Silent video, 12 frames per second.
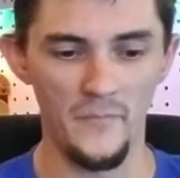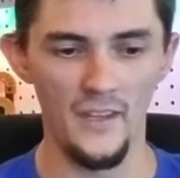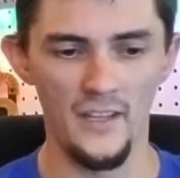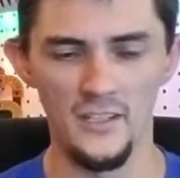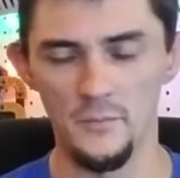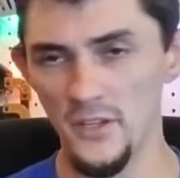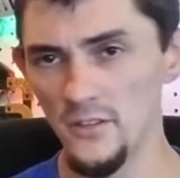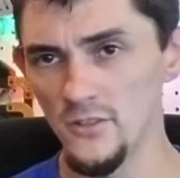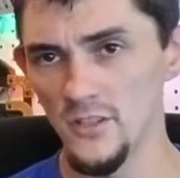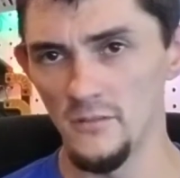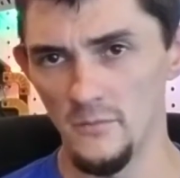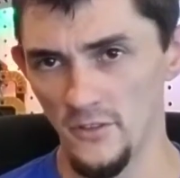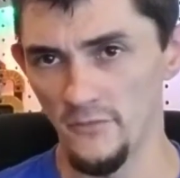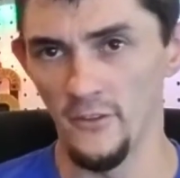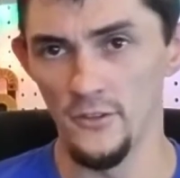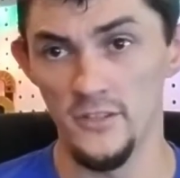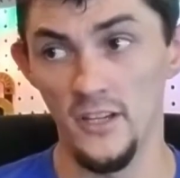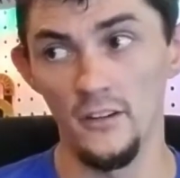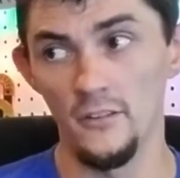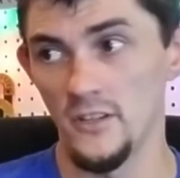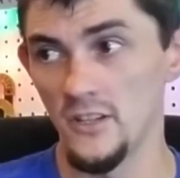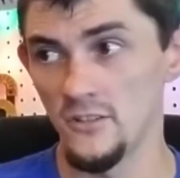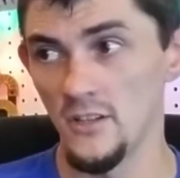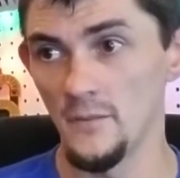In the Puget, first gear would
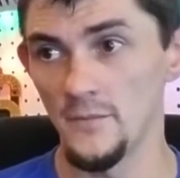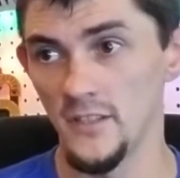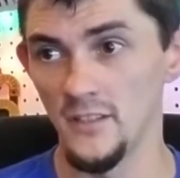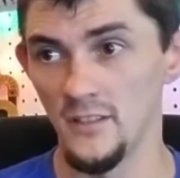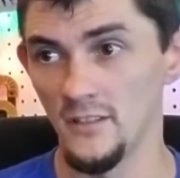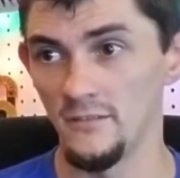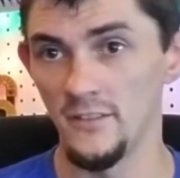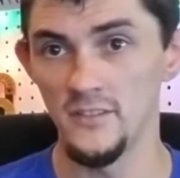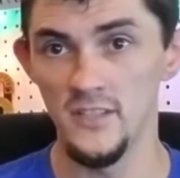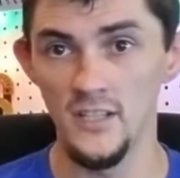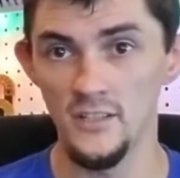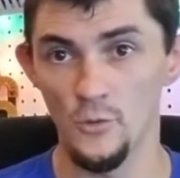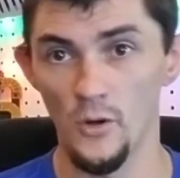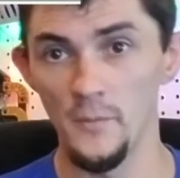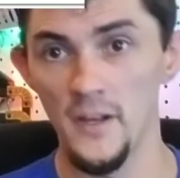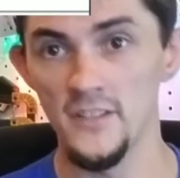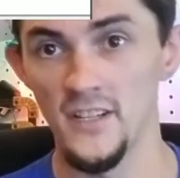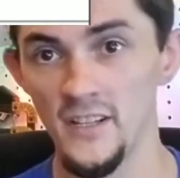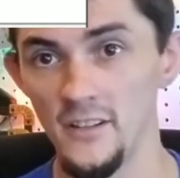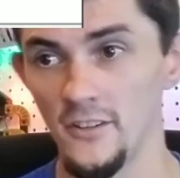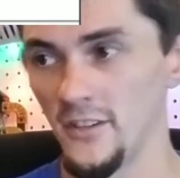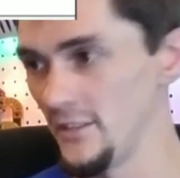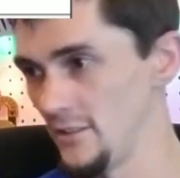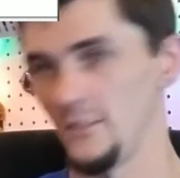get you up to 15, 20 miles an hour.
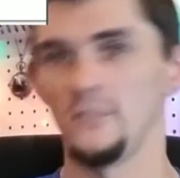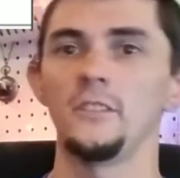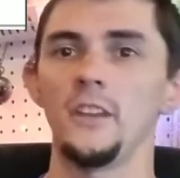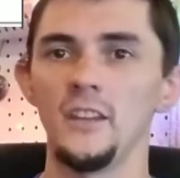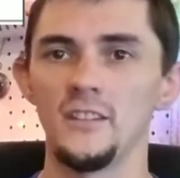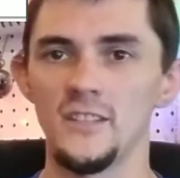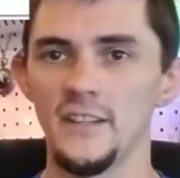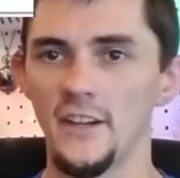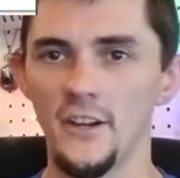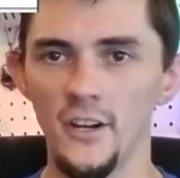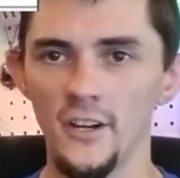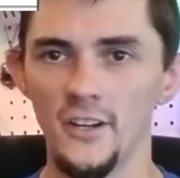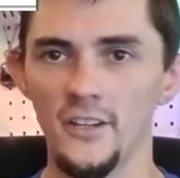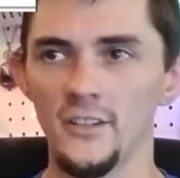Then, okay, it's like a car,